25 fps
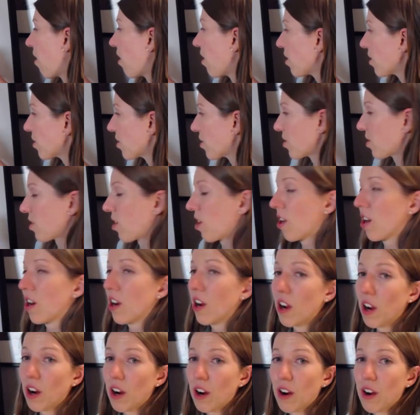
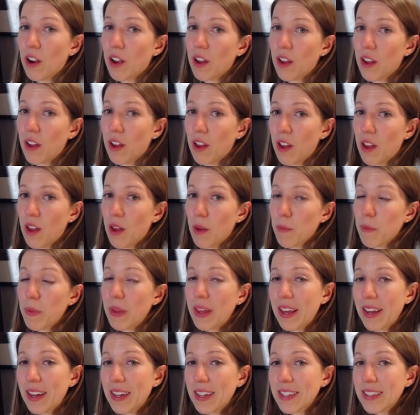all-star
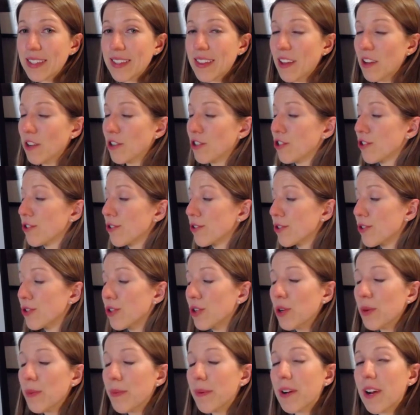because they're
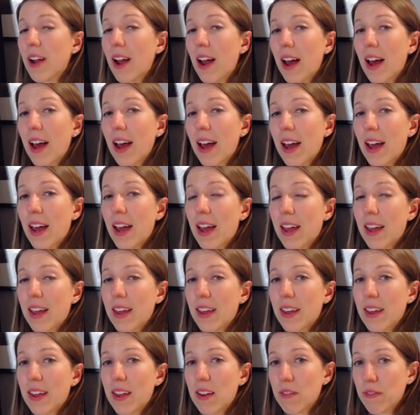super high
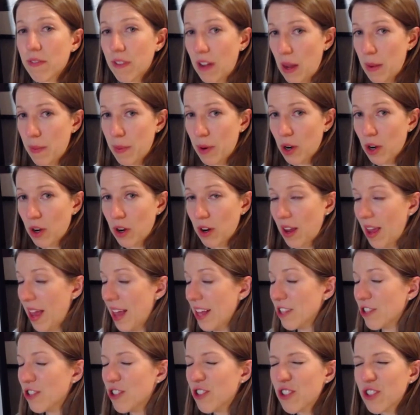in fiber
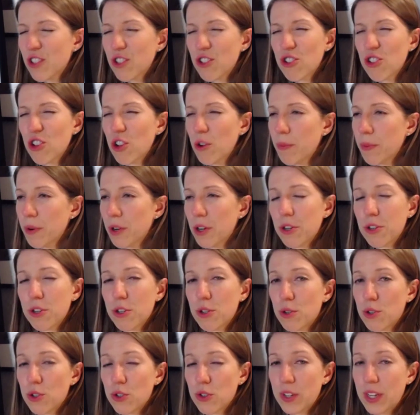and super
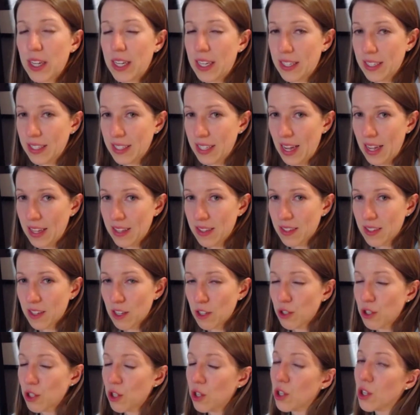nutrient dense,
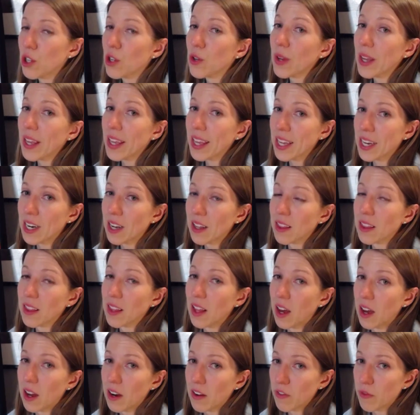so you can get a
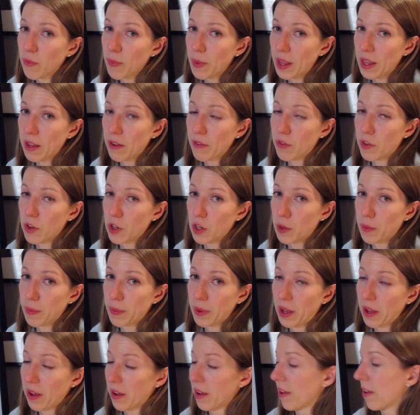lot of bang for your
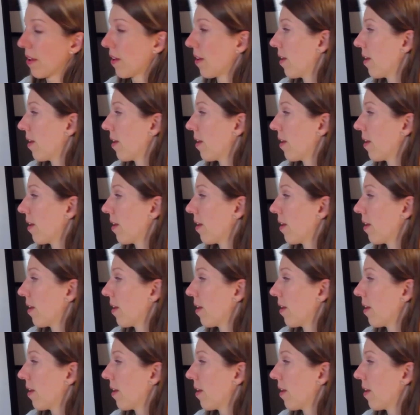buck.